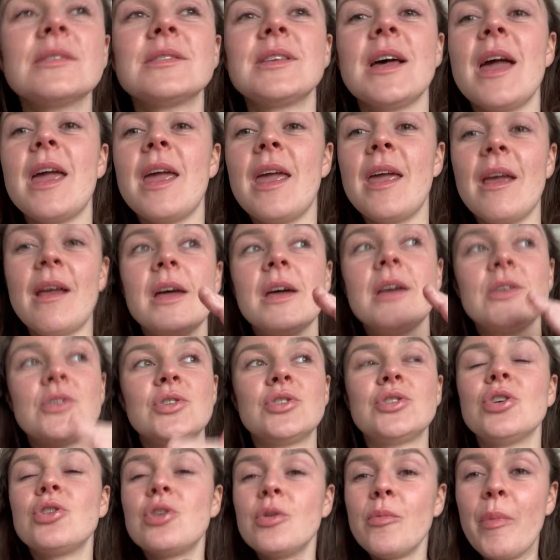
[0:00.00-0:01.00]
sake, it
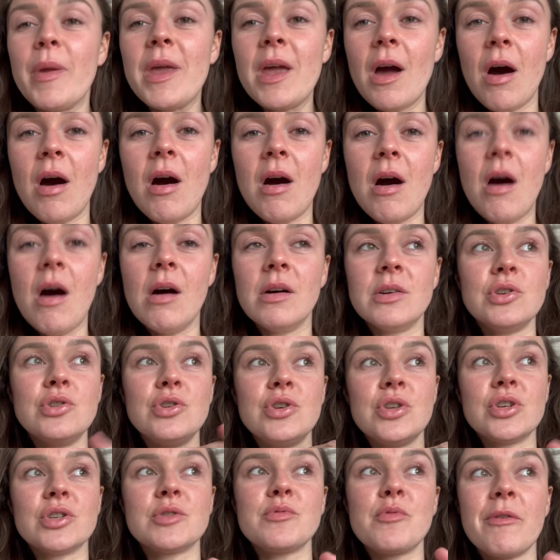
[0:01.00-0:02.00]
shouldn't be hard. You
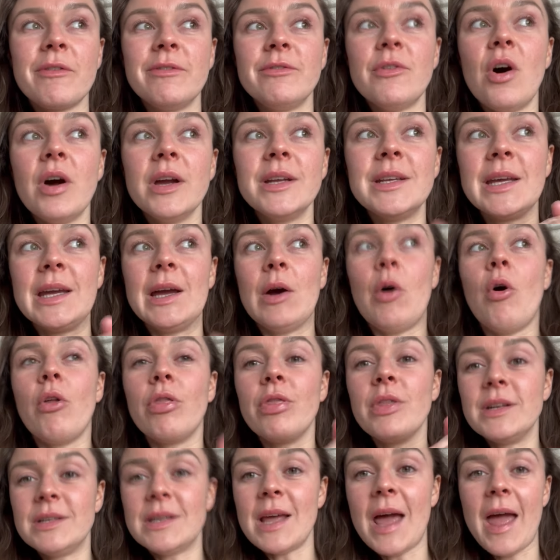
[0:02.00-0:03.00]
should just provide it on
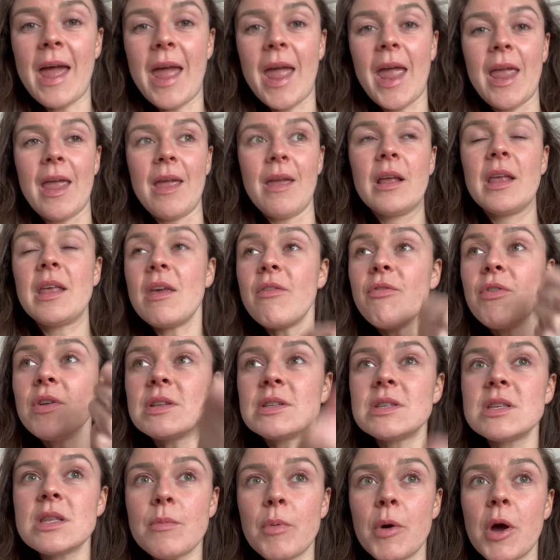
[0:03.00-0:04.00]
the day. Give it
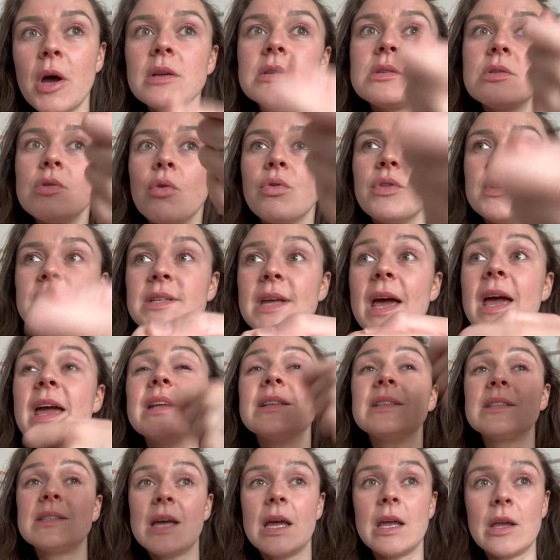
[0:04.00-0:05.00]
to the person on the day
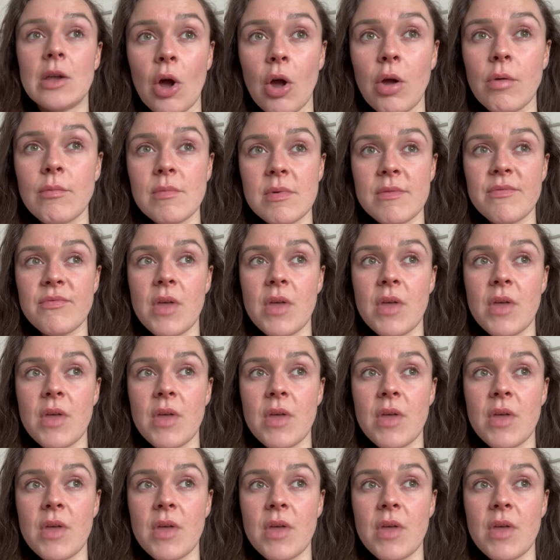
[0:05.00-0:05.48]
to take home with